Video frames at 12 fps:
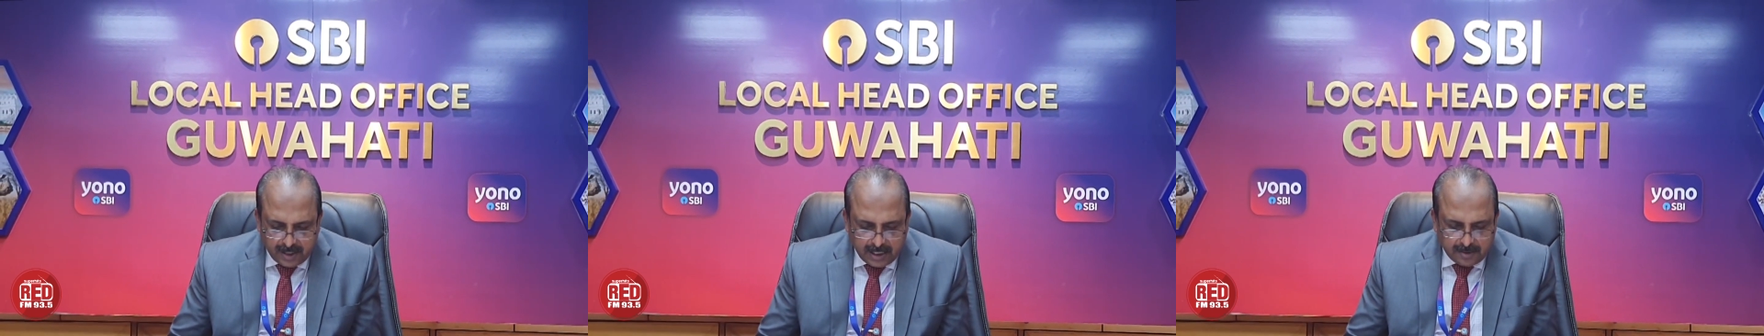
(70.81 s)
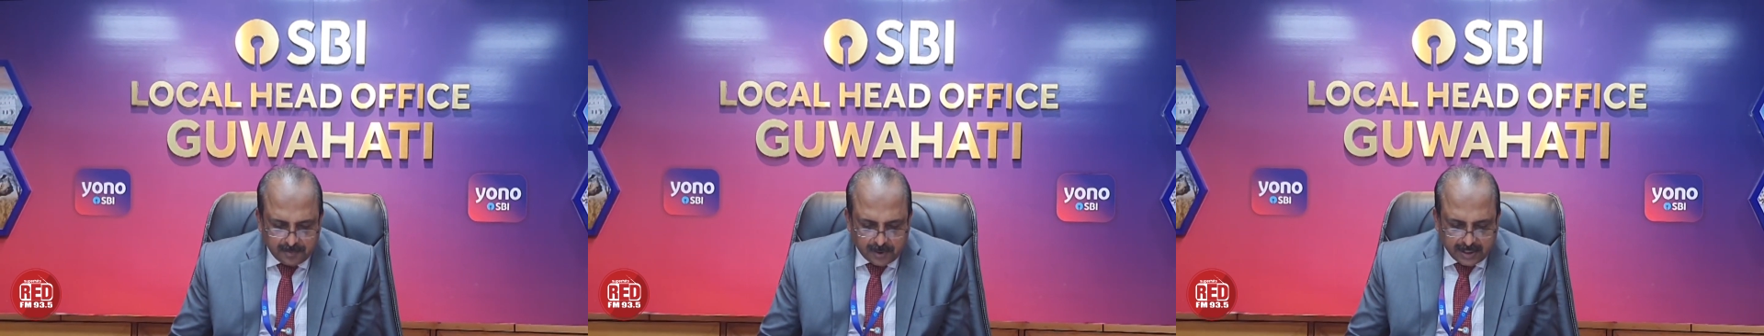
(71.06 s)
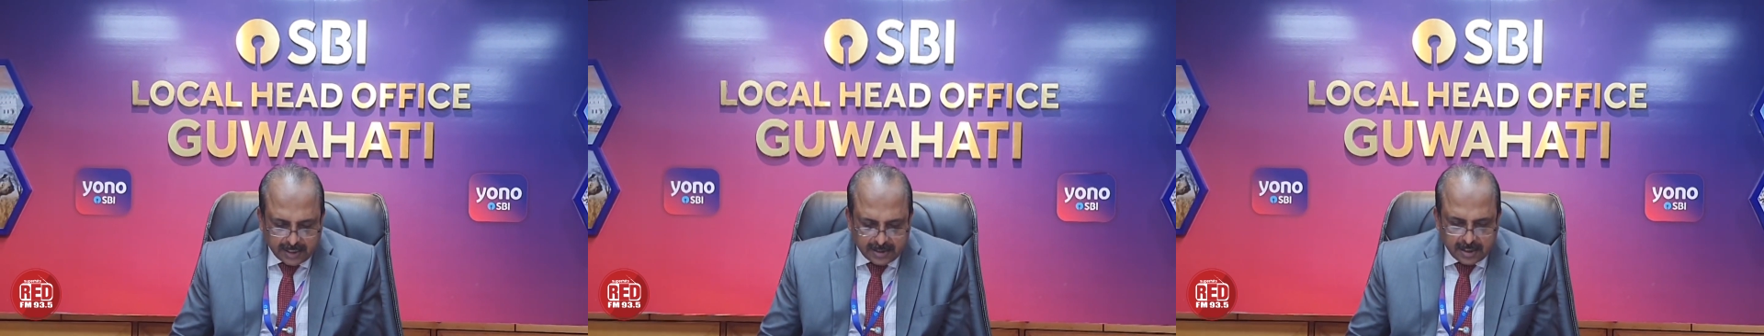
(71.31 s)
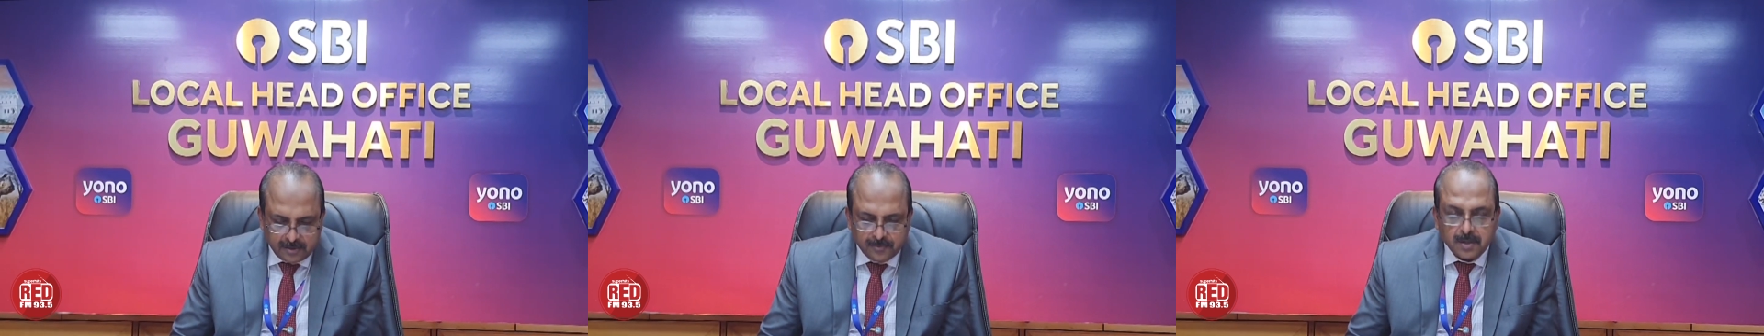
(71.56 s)
and
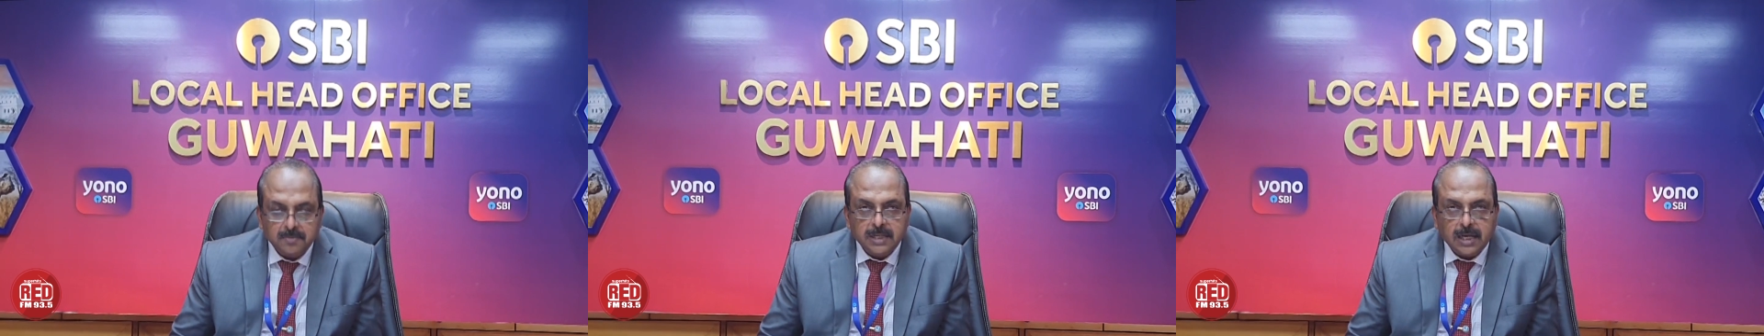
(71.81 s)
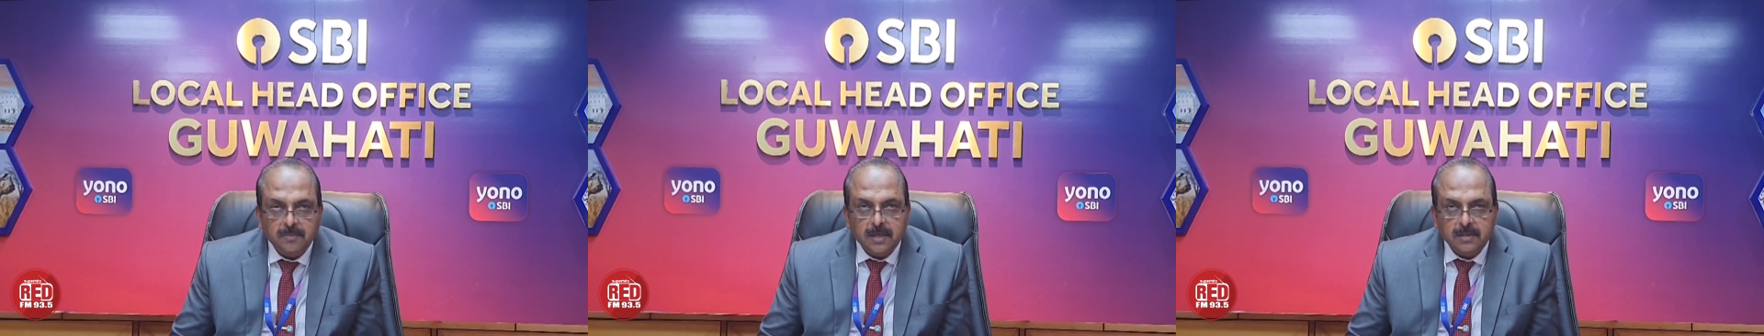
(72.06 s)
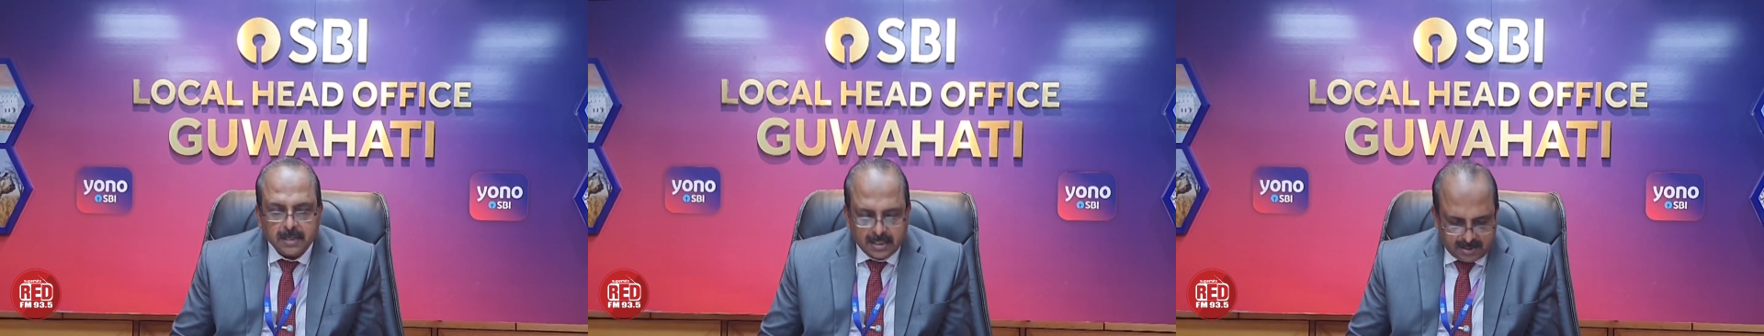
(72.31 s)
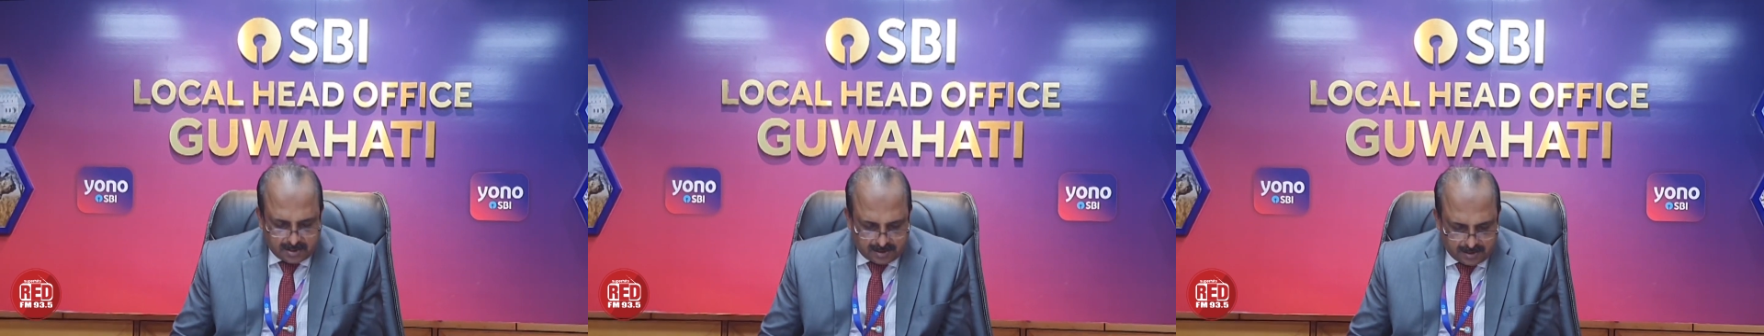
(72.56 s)
protected from cyber
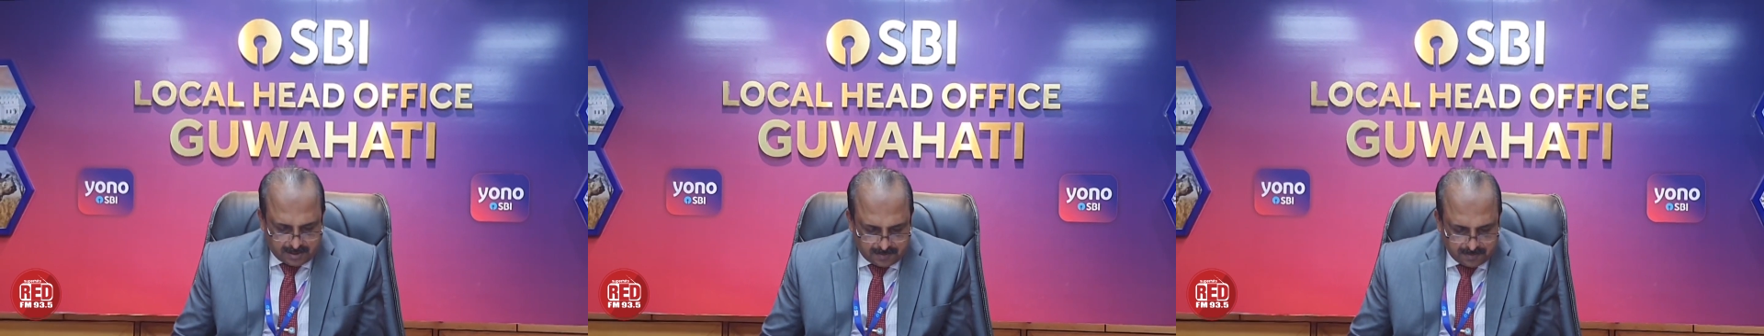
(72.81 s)
threats.